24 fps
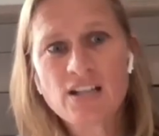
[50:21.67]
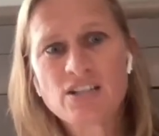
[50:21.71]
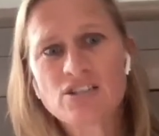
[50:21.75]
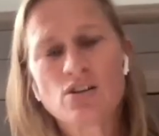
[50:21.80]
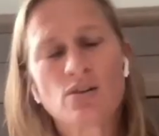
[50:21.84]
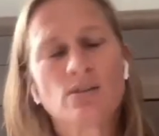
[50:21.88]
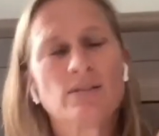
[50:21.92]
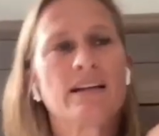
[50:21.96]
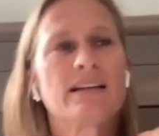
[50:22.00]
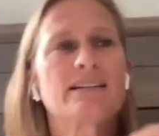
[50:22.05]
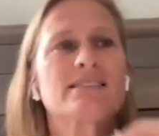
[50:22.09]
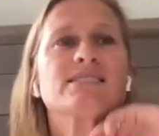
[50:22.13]

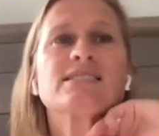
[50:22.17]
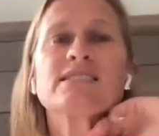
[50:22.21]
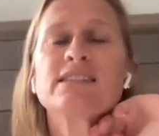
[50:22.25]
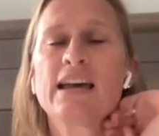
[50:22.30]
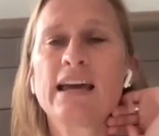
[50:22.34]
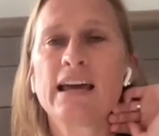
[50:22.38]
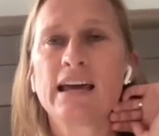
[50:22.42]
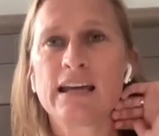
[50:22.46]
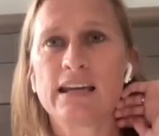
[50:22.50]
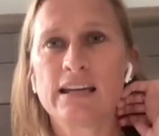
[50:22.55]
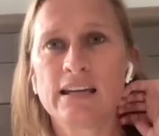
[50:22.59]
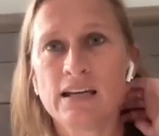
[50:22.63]
So let's
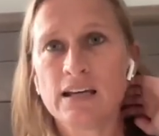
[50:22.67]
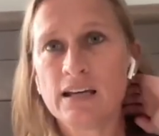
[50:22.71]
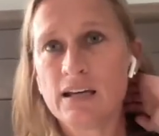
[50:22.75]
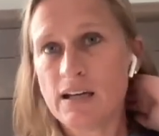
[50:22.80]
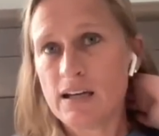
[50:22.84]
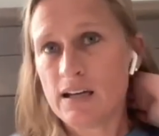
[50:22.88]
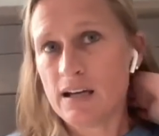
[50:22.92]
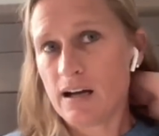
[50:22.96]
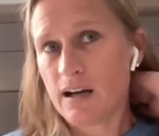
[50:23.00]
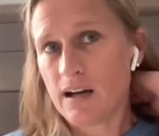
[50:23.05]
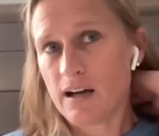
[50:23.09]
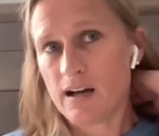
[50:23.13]
say,
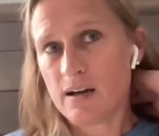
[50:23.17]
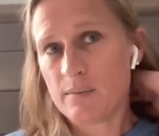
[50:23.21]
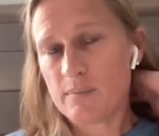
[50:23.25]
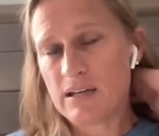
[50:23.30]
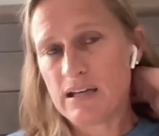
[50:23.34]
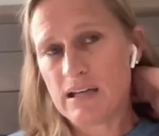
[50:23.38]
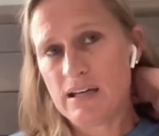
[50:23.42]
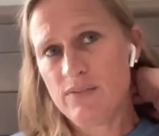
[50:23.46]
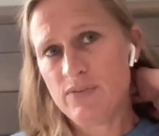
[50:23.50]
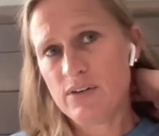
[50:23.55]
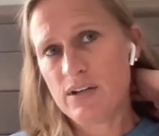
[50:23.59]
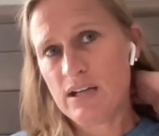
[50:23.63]

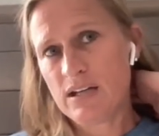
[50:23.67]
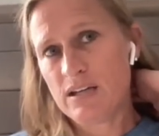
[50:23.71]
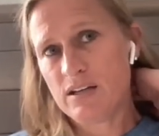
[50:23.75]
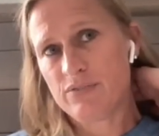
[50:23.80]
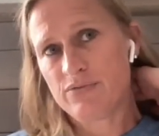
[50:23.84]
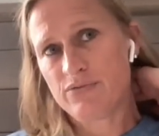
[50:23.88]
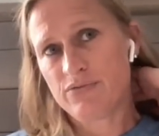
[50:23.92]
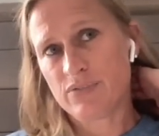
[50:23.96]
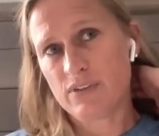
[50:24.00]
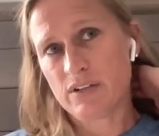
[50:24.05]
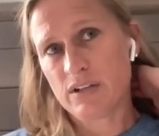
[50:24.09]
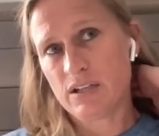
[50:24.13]
even
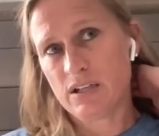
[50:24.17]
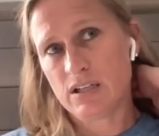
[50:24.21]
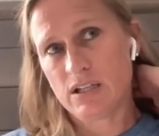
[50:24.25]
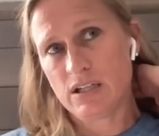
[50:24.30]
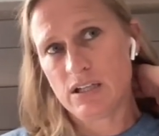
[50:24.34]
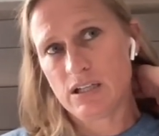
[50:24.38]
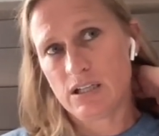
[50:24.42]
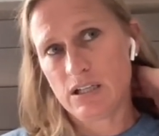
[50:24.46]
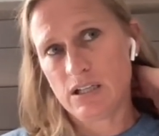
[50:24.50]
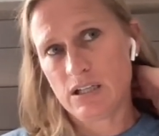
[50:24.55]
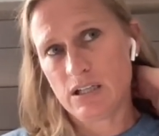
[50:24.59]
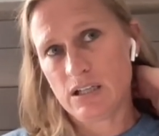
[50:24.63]
if
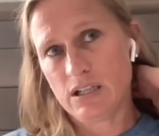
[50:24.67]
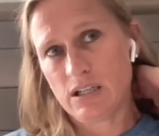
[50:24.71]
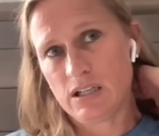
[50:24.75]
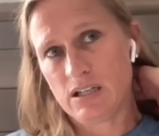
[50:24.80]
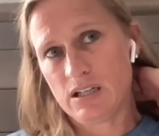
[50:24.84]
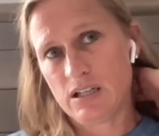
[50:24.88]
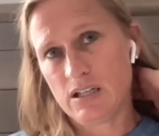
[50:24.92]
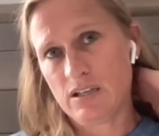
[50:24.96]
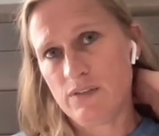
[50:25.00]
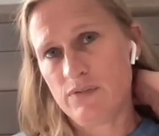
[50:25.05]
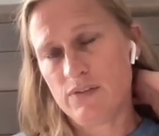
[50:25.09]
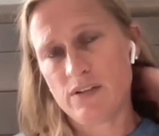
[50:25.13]

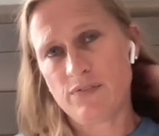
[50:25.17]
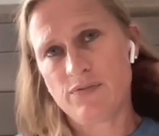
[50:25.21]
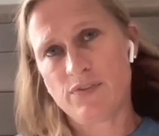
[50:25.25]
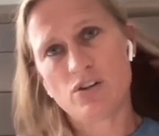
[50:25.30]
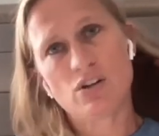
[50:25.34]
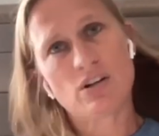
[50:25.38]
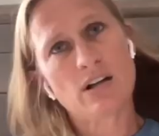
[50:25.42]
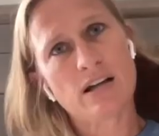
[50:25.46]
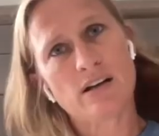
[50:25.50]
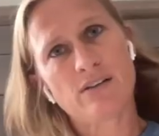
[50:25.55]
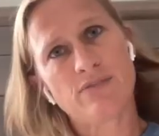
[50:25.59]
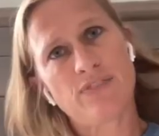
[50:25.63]

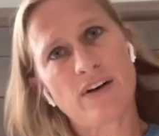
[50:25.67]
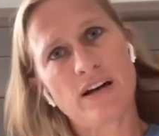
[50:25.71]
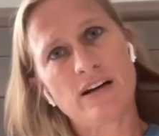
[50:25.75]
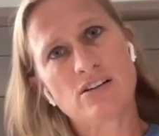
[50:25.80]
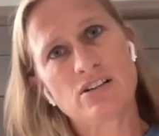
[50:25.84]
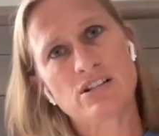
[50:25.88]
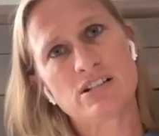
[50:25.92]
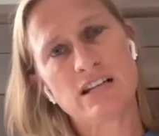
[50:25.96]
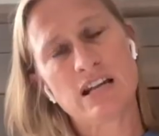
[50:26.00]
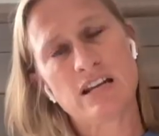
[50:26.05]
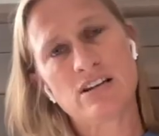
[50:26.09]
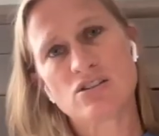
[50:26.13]
you're not a
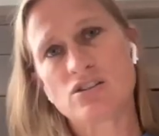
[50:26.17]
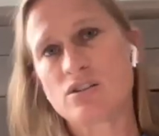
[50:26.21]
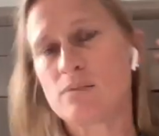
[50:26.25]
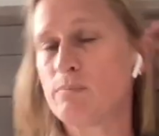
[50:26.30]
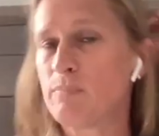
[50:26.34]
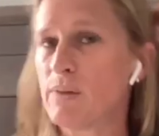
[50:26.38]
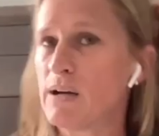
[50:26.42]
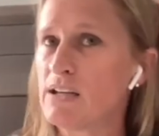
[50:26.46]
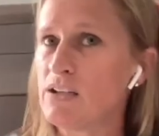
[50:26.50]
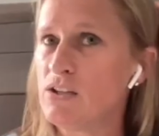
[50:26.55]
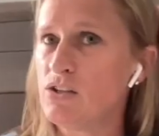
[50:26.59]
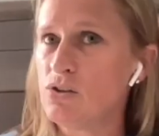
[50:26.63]
fire
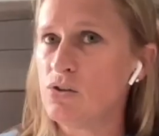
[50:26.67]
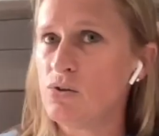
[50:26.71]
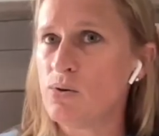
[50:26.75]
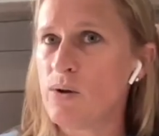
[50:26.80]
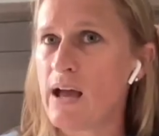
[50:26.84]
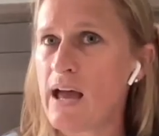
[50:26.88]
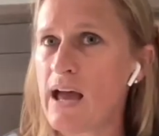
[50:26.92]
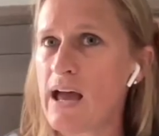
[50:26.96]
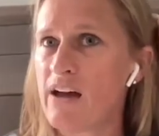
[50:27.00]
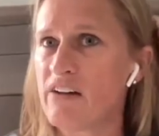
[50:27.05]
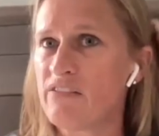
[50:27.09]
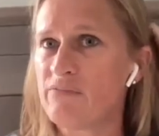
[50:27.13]
station, but you
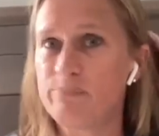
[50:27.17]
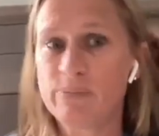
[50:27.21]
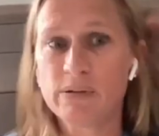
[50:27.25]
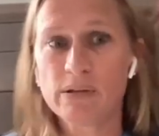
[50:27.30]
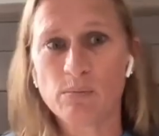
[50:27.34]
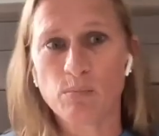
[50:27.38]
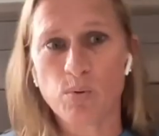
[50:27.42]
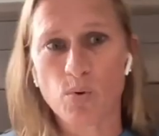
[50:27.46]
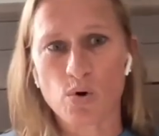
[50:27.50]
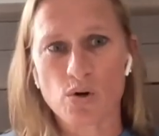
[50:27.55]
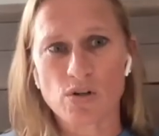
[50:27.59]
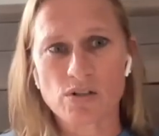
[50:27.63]
have
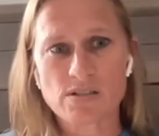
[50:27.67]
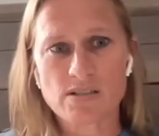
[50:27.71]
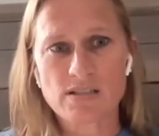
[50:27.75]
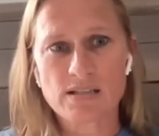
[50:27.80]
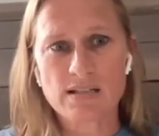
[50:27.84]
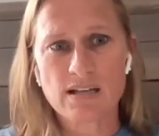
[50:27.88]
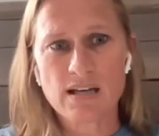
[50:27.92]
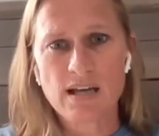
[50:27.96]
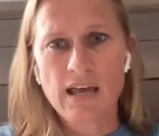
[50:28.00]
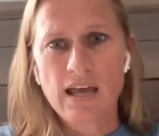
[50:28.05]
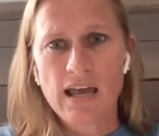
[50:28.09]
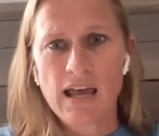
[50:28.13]

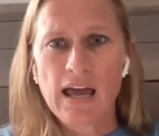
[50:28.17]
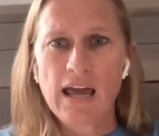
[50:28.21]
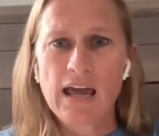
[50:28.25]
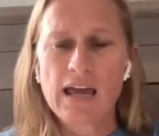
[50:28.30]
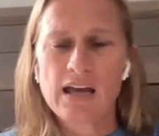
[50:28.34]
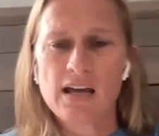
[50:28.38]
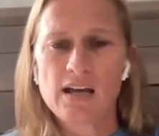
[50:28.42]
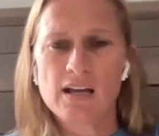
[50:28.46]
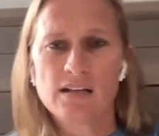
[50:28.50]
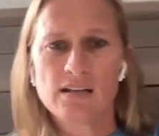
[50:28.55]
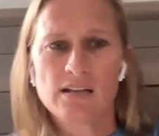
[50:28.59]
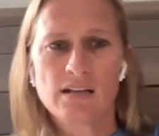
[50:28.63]
billboards,
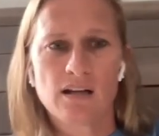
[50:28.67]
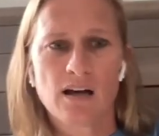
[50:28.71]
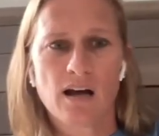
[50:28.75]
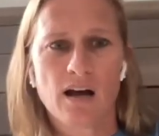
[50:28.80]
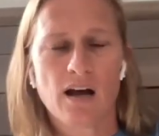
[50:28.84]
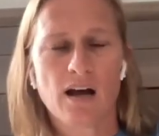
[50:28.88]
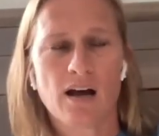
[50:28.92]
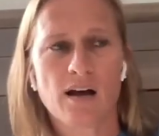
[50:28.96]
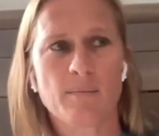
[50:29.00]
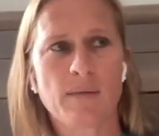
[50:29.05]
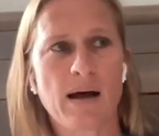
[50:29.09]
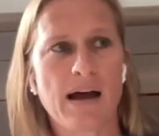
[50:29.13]
and
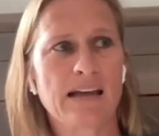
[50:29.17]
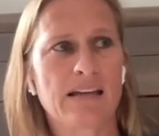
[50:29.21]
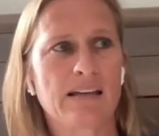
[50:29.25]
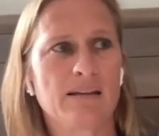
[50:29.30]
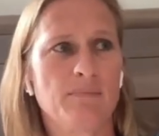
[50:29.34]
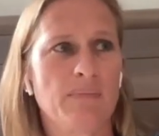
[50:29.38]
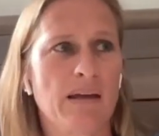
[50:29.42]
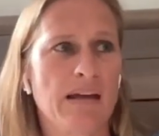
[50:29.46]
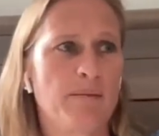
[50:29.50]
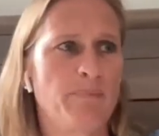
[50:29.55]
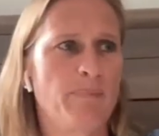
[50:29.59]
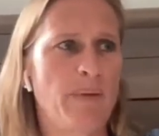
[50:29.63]
I
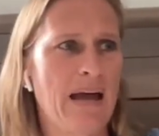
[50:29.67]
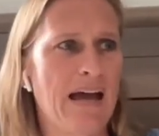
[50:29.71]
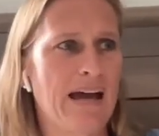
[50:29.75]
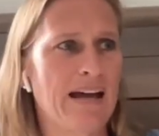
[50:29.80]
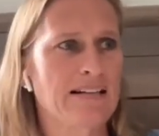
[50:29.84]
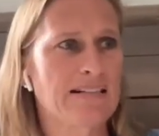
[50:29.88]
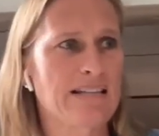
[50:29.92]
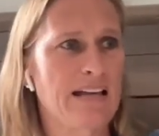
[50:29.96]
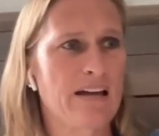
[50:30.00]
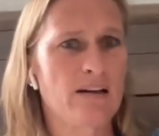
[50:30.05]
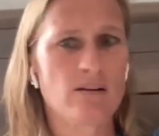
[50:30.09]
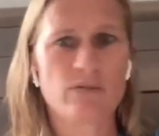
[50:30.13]
can make
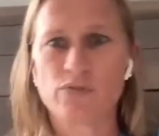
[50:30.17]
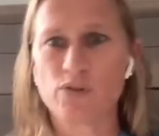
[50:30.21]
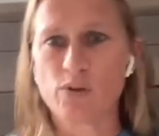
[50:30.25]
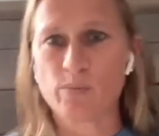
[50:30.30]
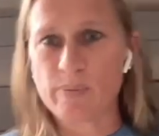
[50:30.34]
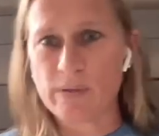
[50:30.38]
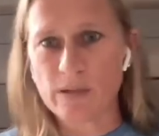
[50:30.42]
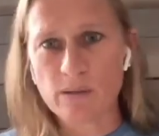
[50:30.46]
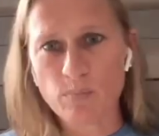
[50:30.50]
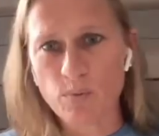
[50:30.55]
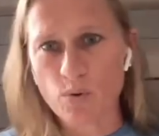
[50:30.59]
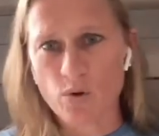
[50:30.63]
bags out of
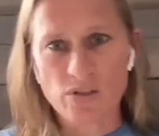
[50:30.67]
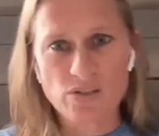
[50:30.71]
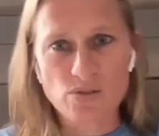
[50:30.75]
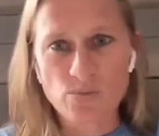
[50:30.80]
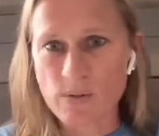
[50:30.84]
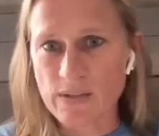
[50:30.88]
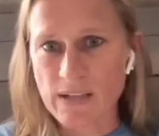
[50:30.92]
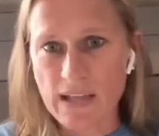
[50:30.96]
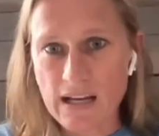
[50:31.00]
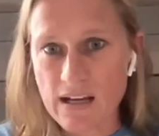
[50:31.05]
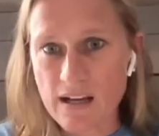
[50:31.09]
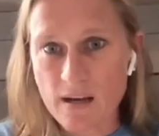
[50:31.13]
your billboards
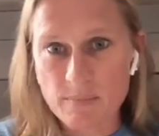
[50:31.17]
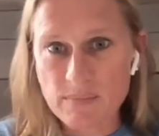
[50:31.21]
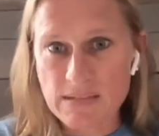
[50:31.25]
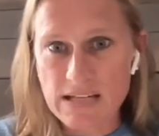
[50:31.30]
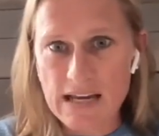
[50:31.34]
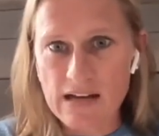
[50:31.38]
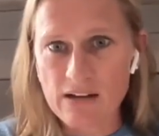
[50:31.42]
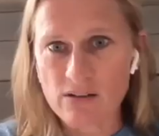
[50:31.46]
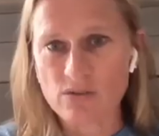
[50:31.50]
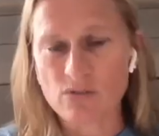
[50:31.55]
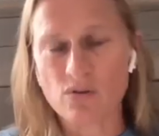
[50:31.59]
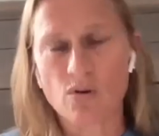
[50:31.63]
when they come
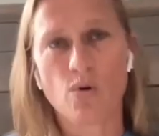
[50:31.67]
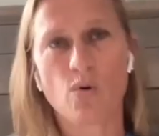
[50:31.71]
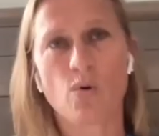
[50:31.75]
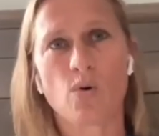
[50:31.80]
down.